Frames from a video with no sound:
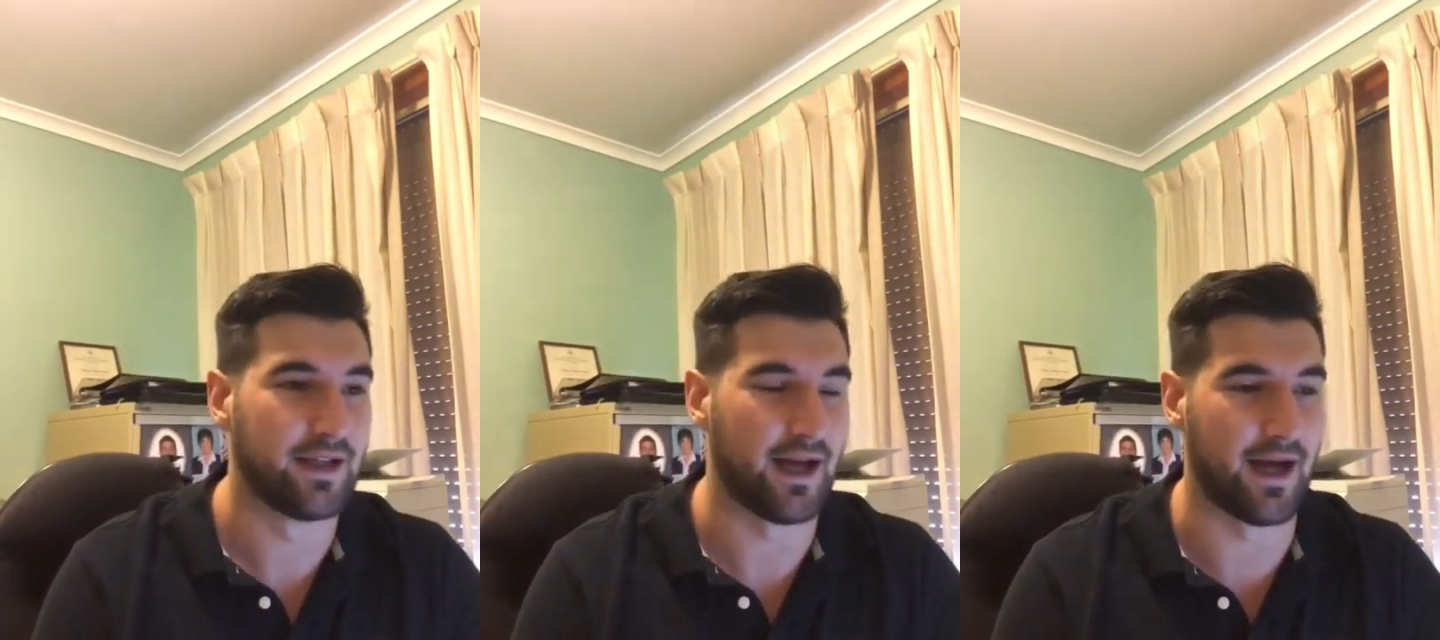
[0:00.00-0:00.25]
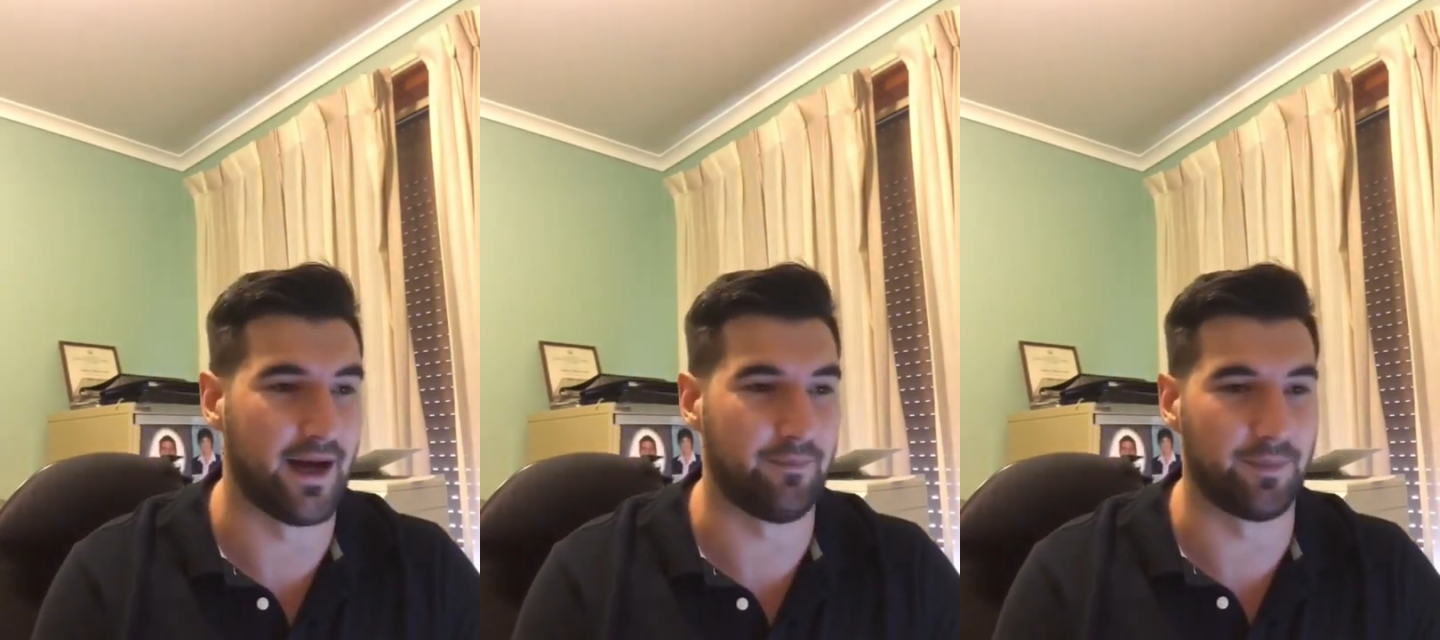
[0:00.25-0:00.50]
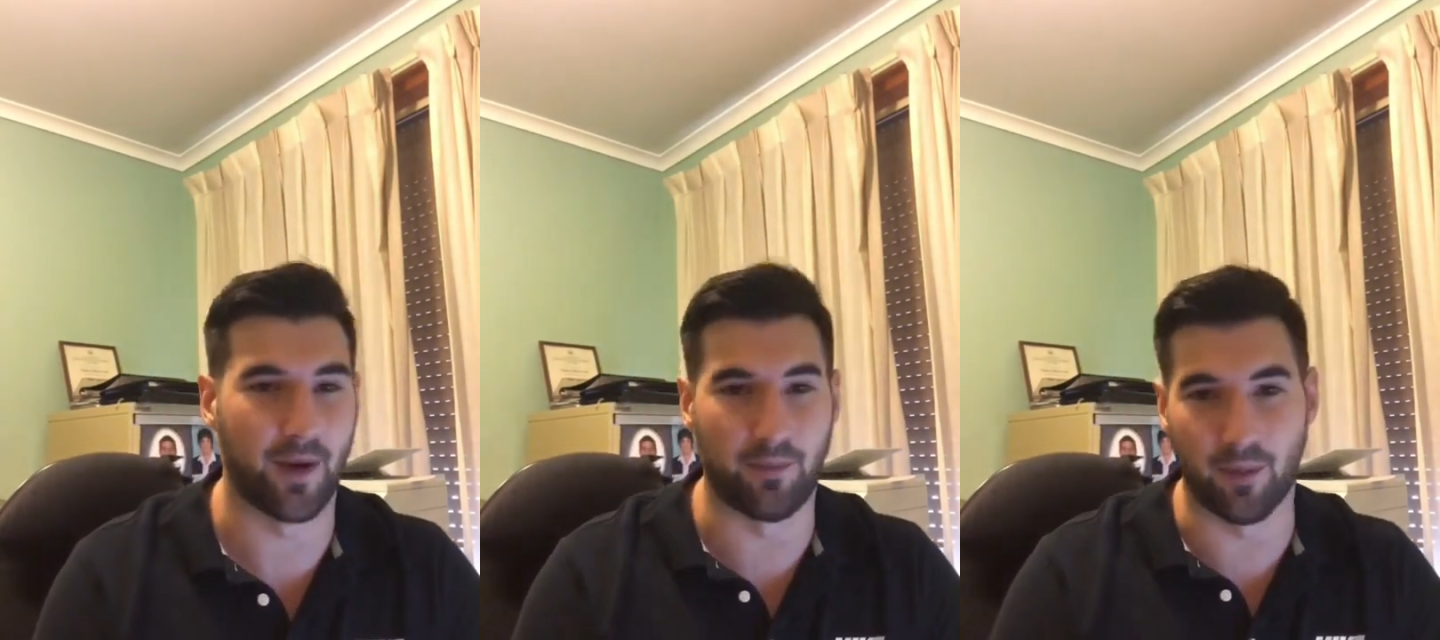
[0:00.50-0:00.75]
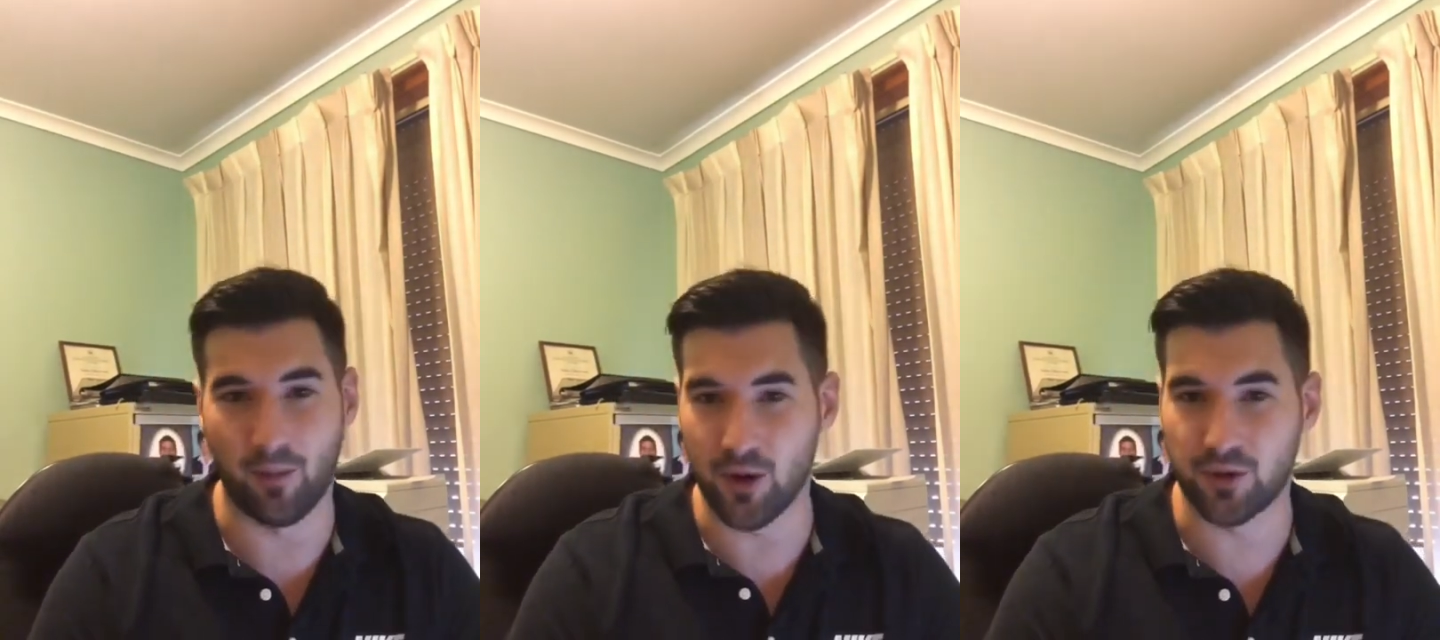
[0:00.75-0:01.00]
a
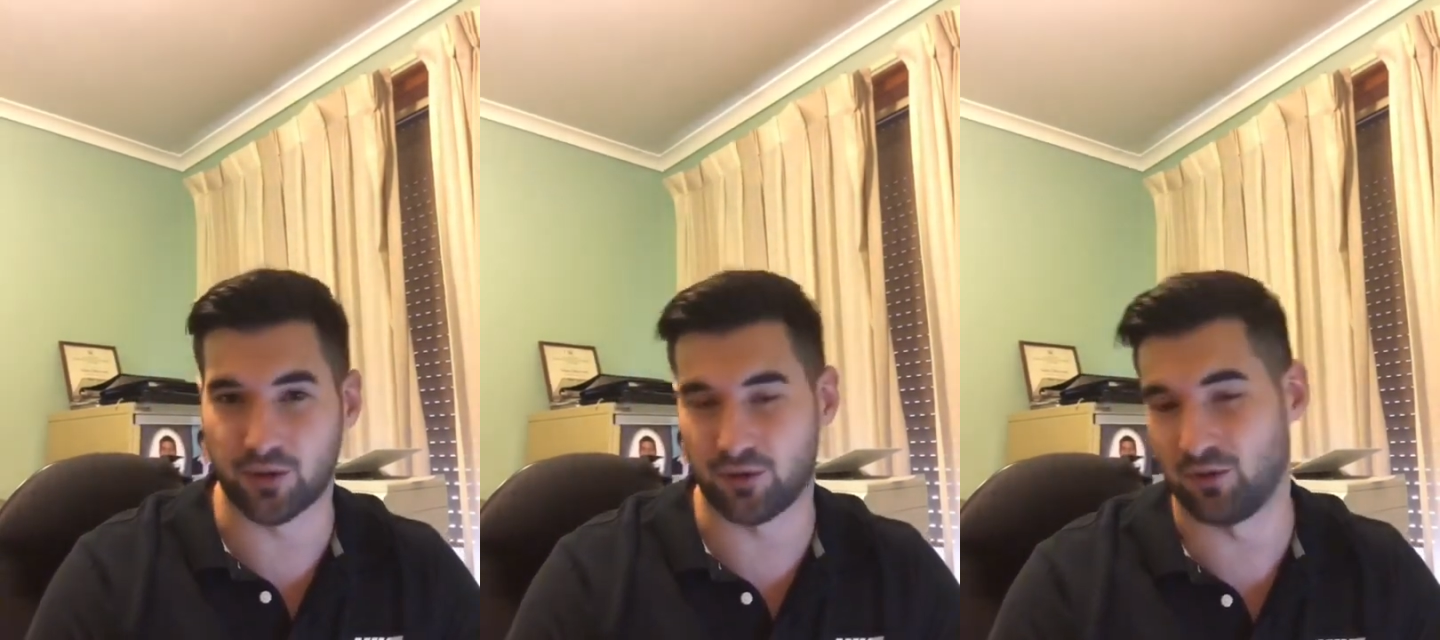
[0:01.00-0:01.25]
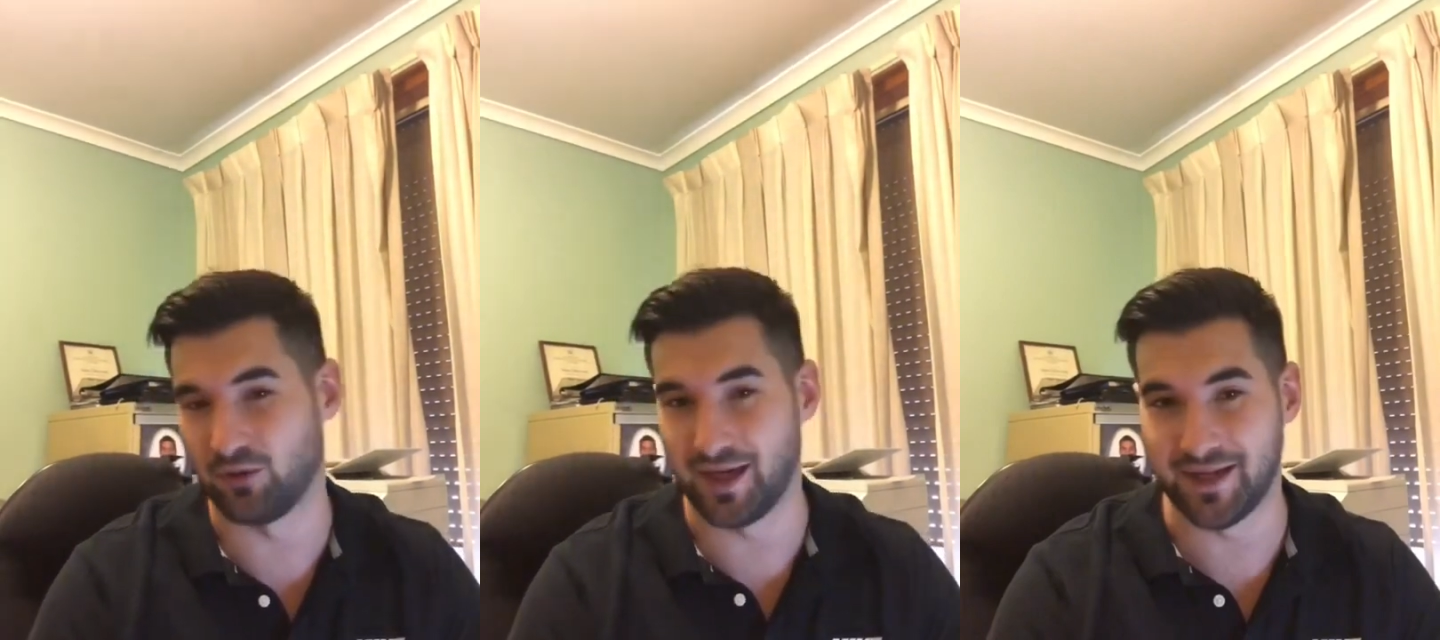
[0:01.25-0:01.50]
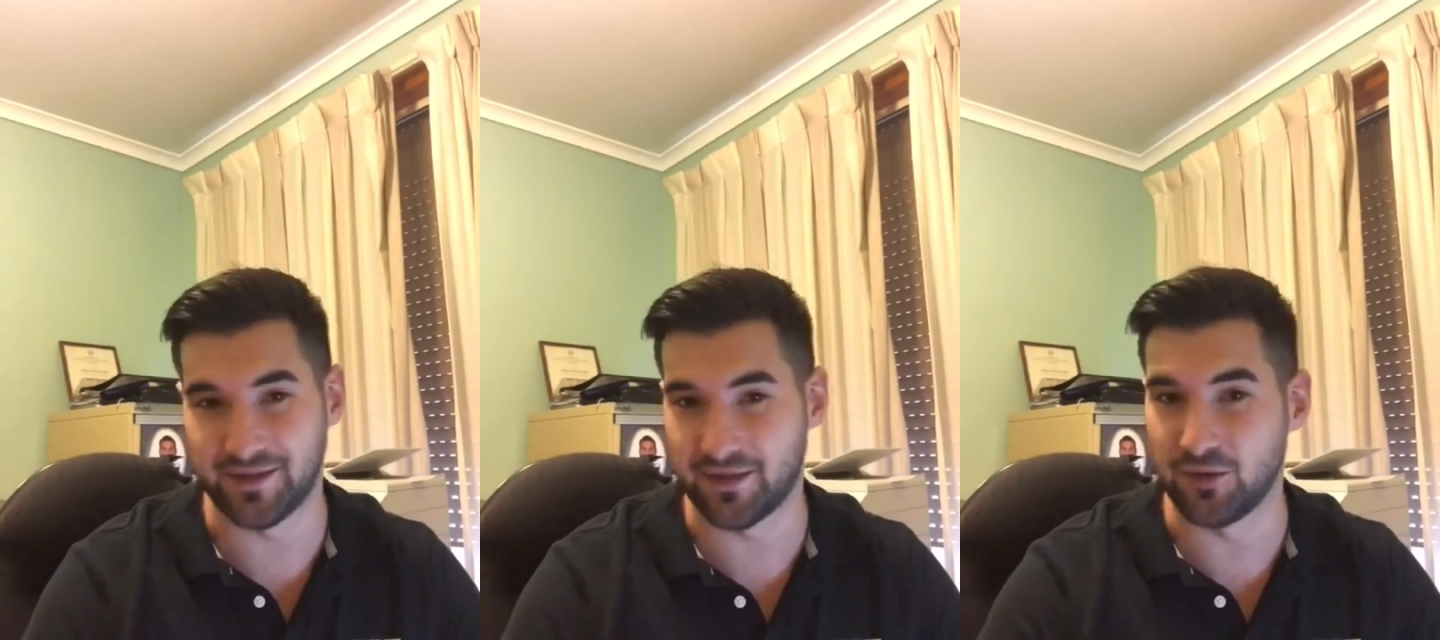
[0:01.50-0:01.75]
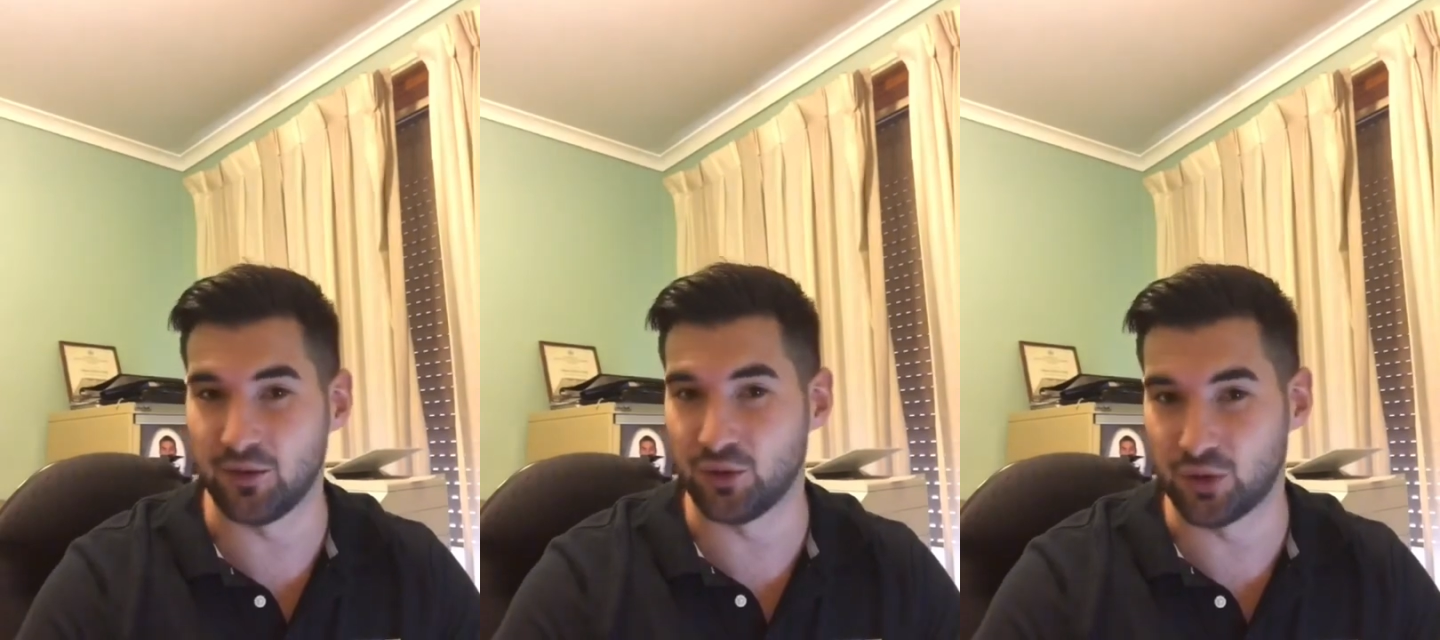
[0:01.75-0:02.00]
promotion or landed
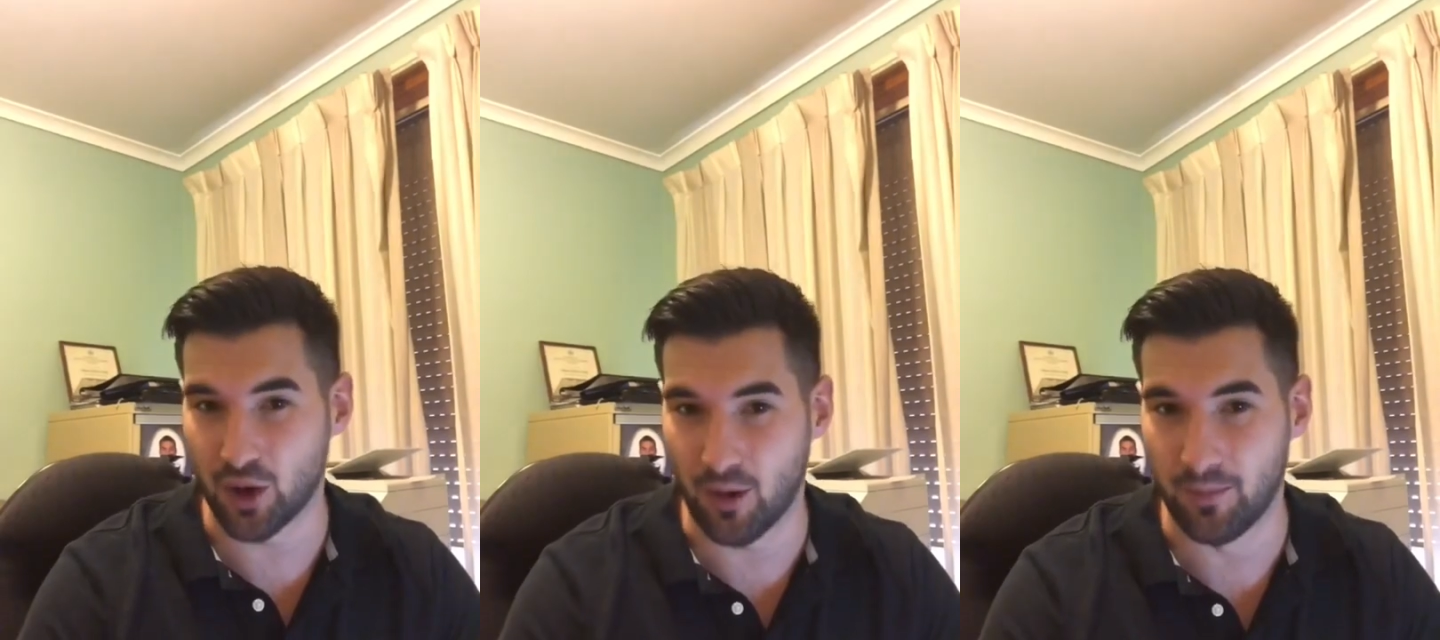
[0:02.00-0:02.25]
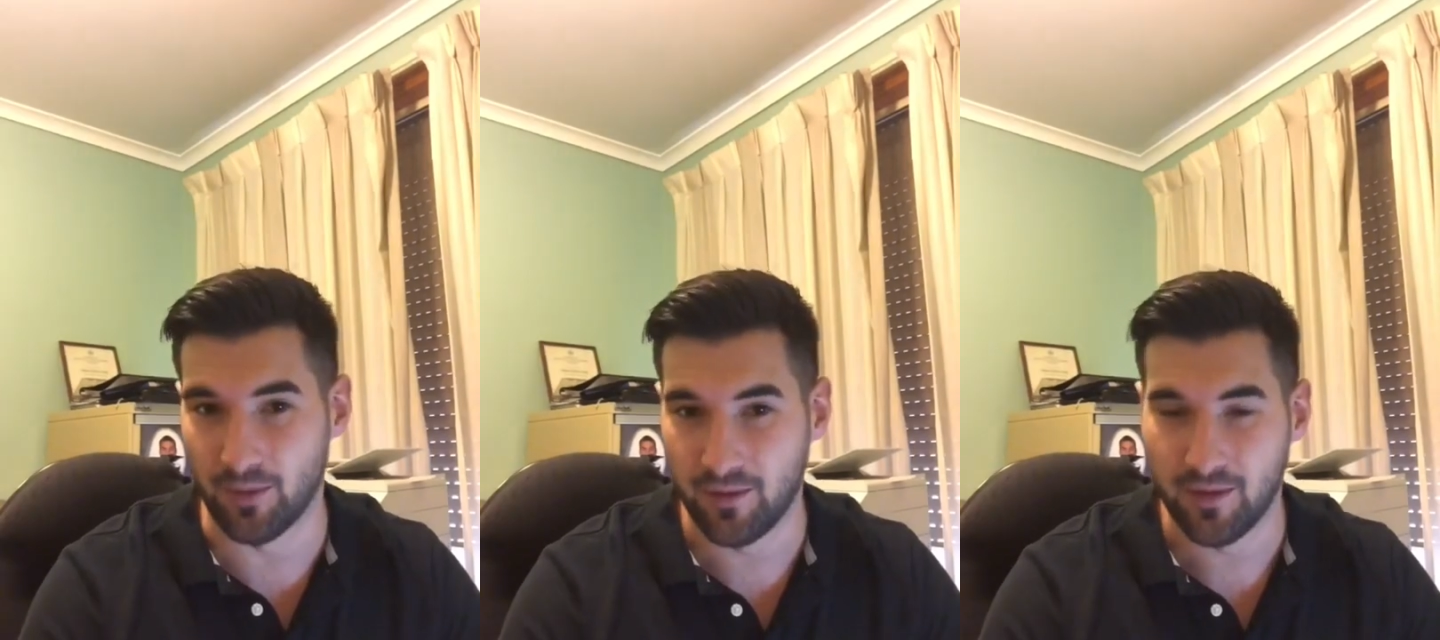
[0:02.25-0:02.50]
a new job.